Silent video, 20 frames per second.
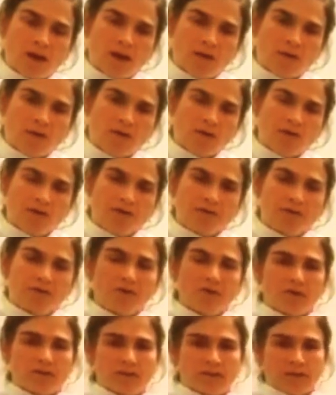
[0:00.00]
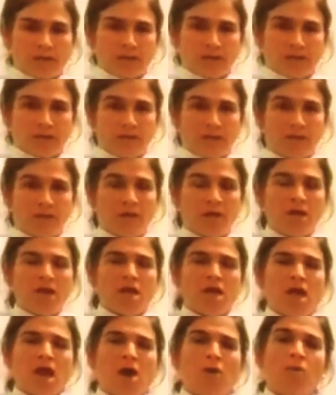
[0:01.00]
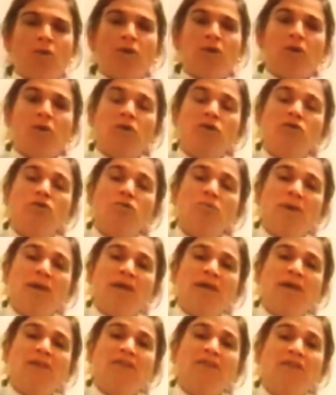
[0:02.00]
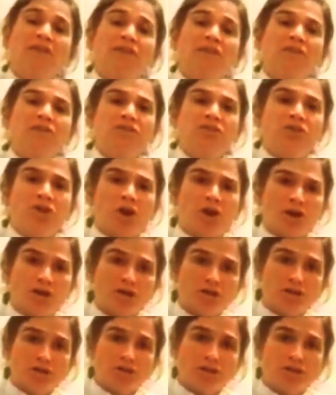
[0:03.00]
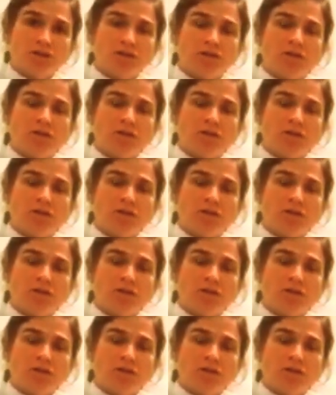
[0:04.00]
our intercostal. And we're going to make a discharge